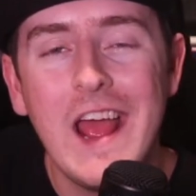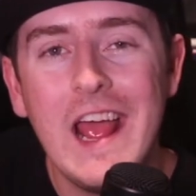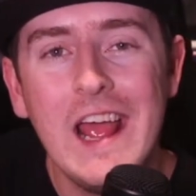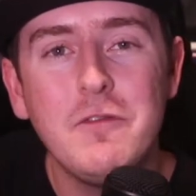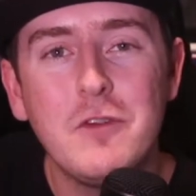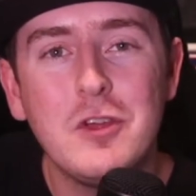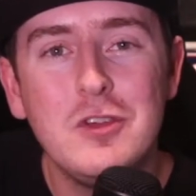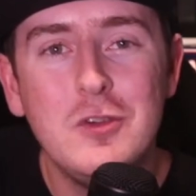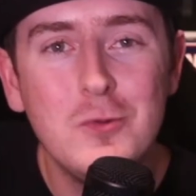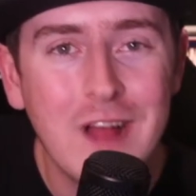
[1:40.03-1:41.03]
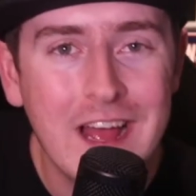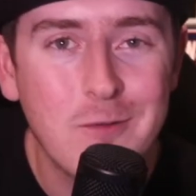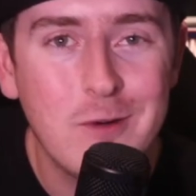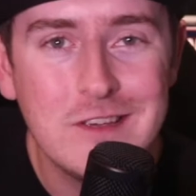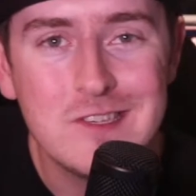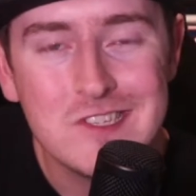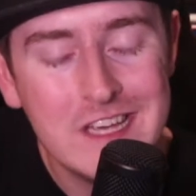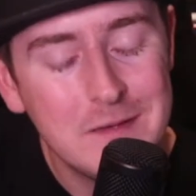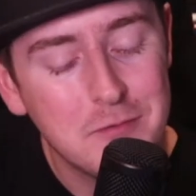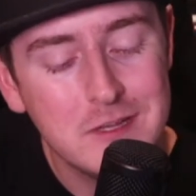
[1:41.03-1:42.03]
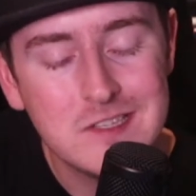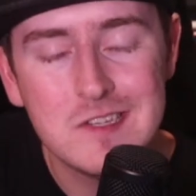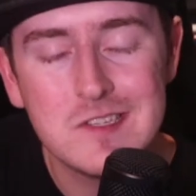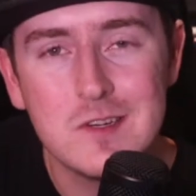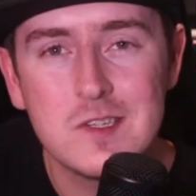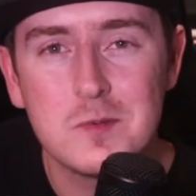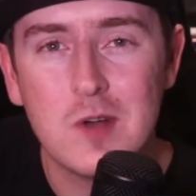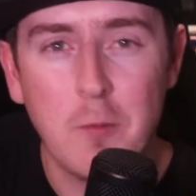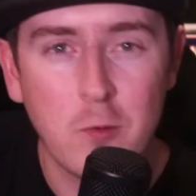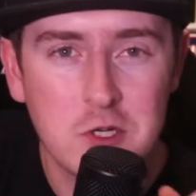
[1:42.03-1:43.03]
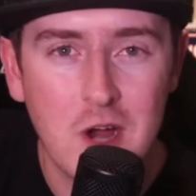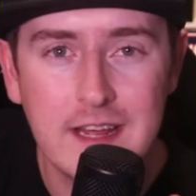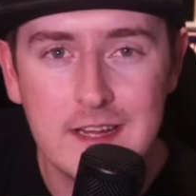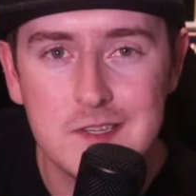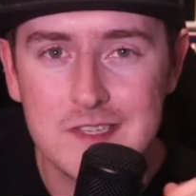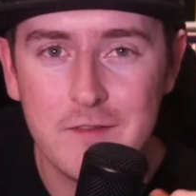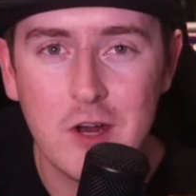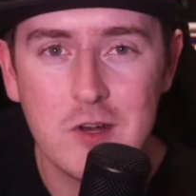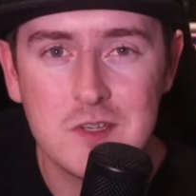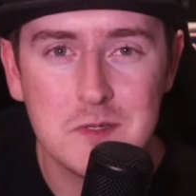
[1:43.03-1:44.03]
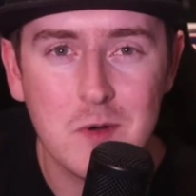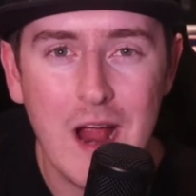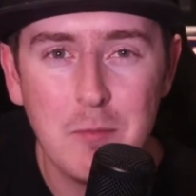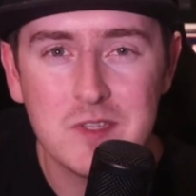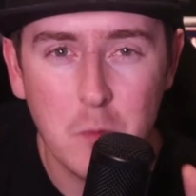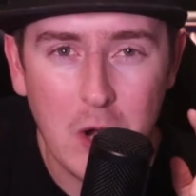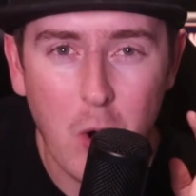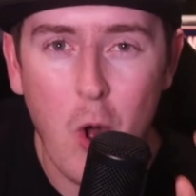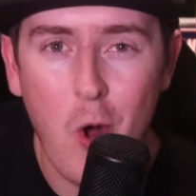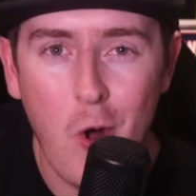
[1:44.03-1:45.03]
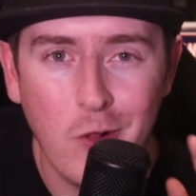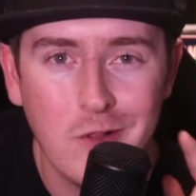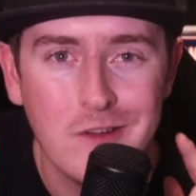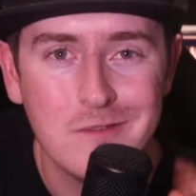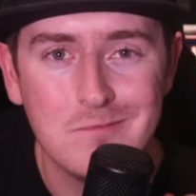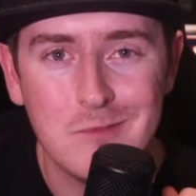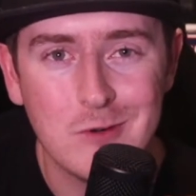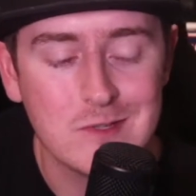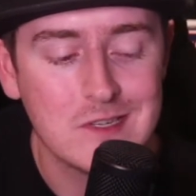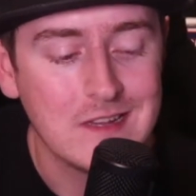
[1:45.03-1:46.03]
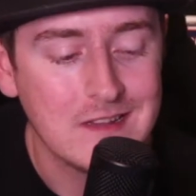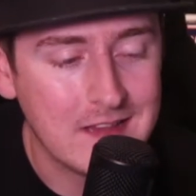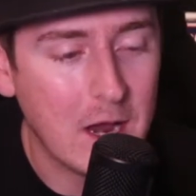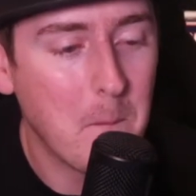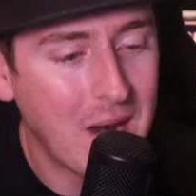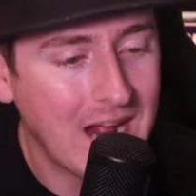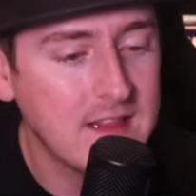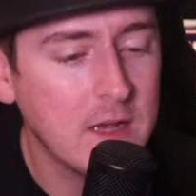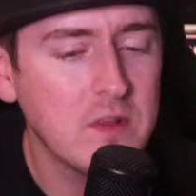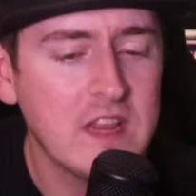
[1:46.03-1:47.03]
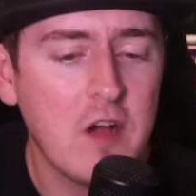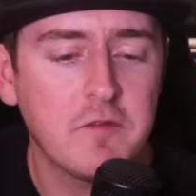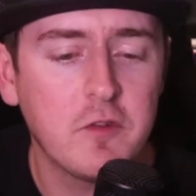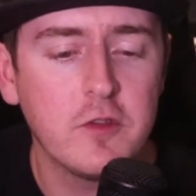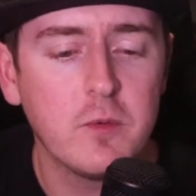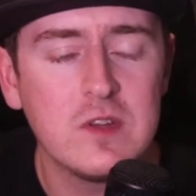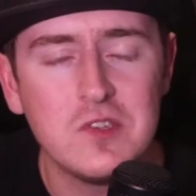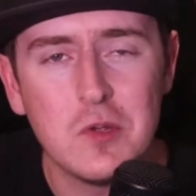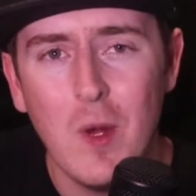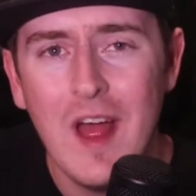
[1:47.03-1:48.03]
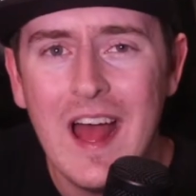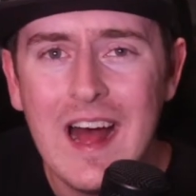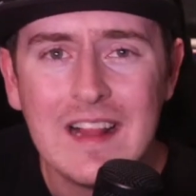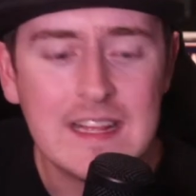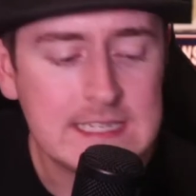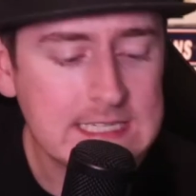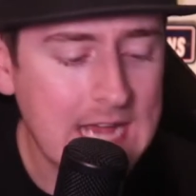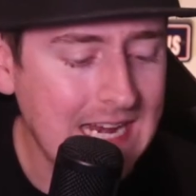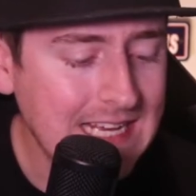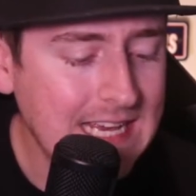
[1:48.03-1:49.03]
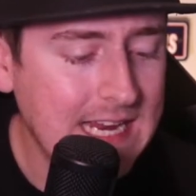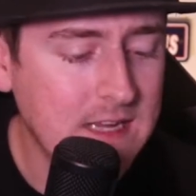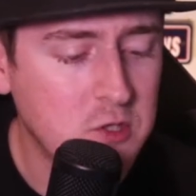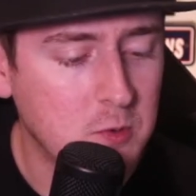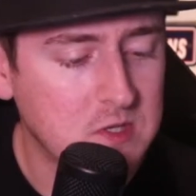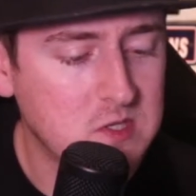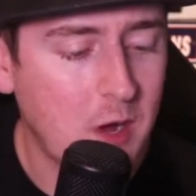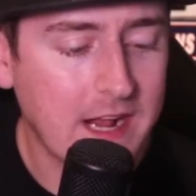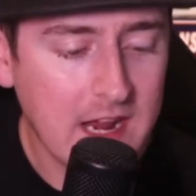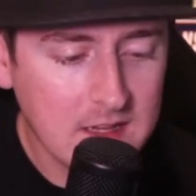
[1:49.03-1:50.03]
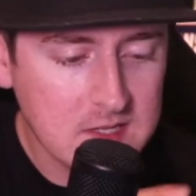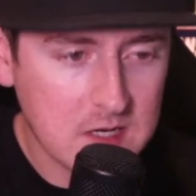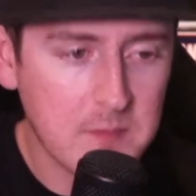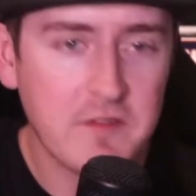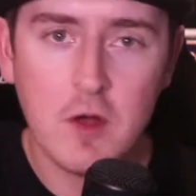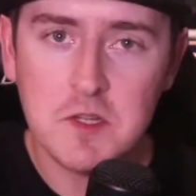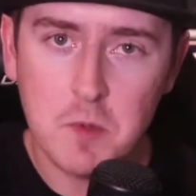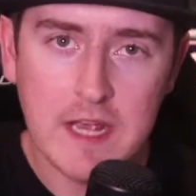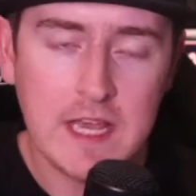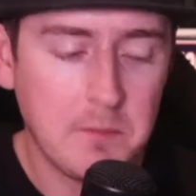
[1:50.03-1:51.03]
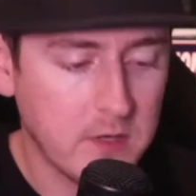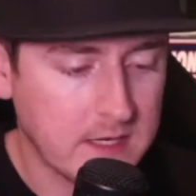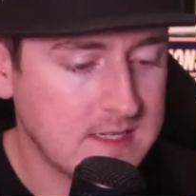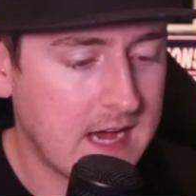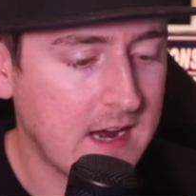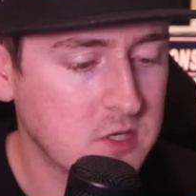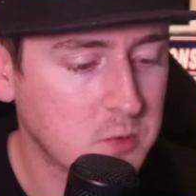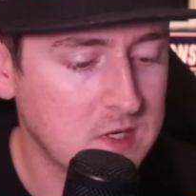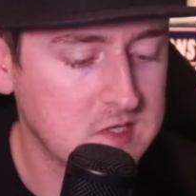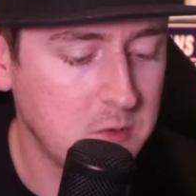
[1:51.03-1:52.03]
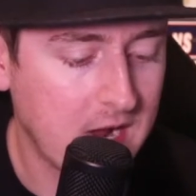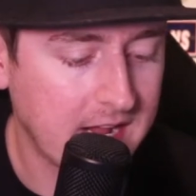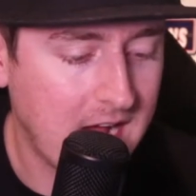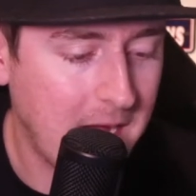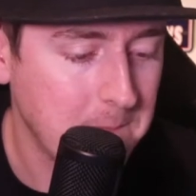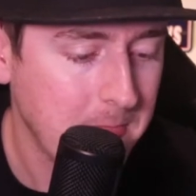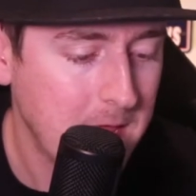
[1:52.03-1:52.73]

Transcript: If you like what you see, please consider subscribing. We're trying to get to 700 subscribers, and we are almost there. But I think without further ado, let's just kind of get into it. So I got a list on my phone. That's why I keep looking down. I just want to see what I got.